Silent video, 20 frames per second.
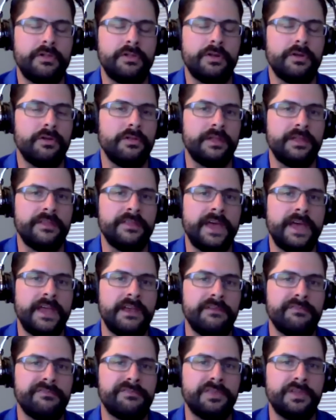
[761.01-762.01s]
clearly
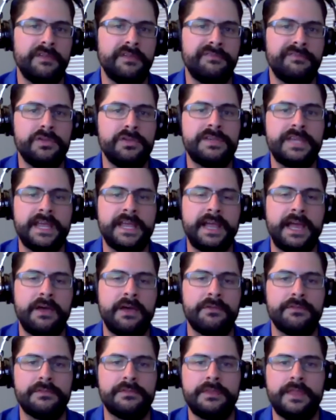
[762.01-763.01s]
that if you take
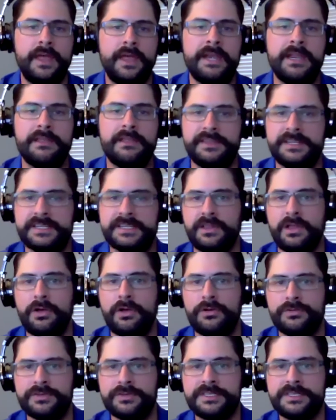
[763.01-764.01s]
out any of these
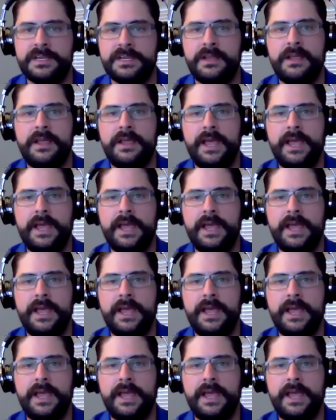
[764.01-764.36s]
loans